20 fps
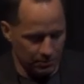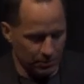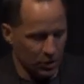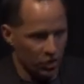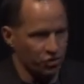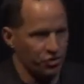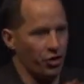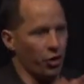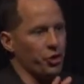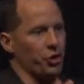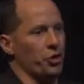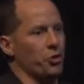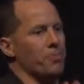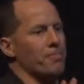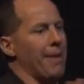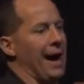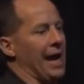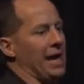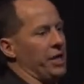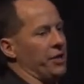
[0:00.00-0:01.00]
So you
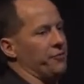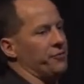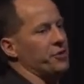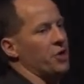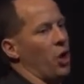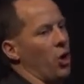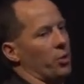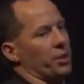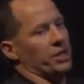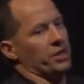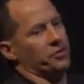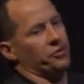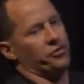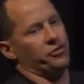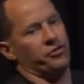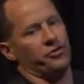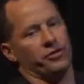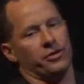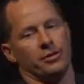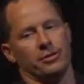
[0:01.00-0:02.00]
might have
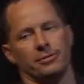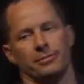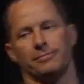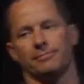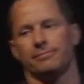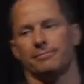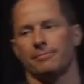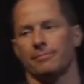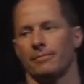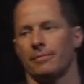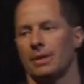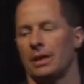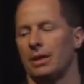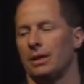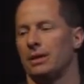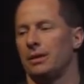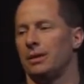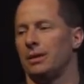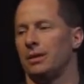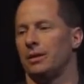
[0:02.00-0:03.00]
noticed
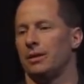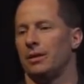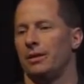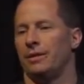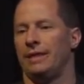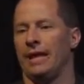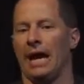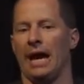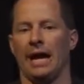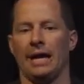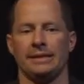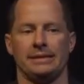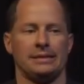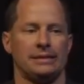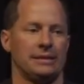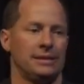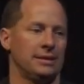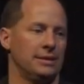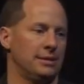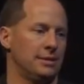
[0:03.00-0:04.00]
that
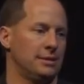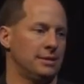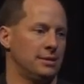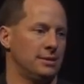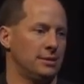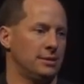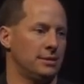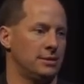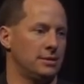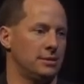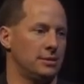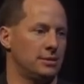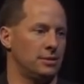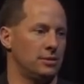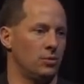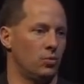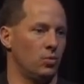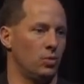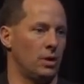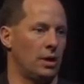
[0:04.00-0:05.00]

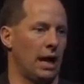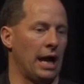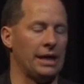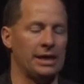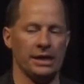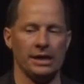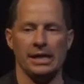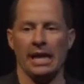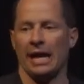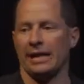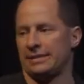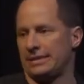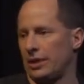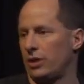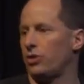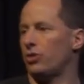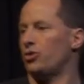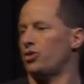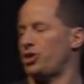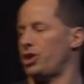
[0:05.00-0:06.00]
I did not tell
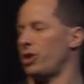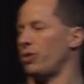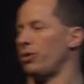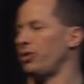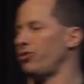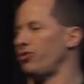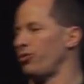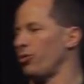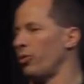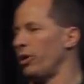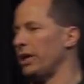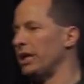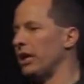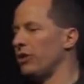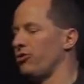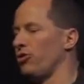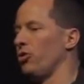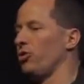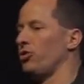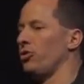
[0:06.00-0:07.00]
you Sherry's story, and I
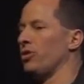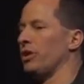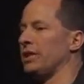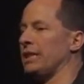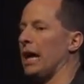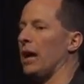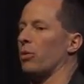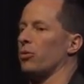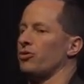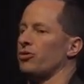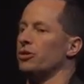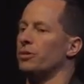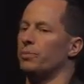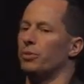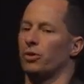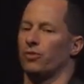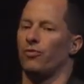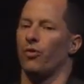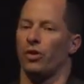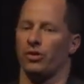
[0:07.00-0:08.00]
told you that that was in the
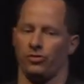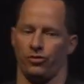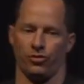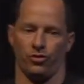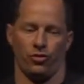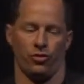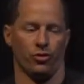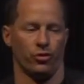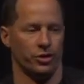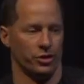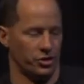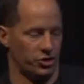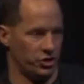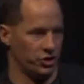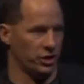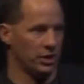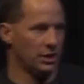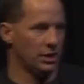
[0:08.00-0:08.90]
book Voices of Courage.